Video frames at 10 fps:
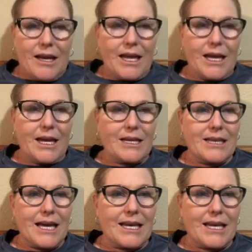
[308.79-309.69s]
And
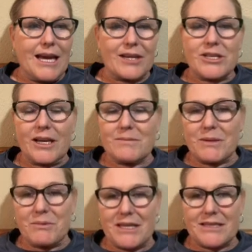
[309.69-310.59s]
that he actually comes
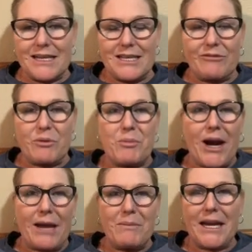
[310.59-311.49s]
up with this idea of a
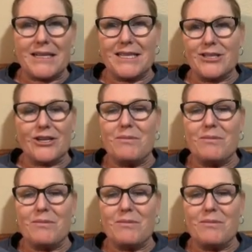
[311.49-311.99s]
pragmatic sanction.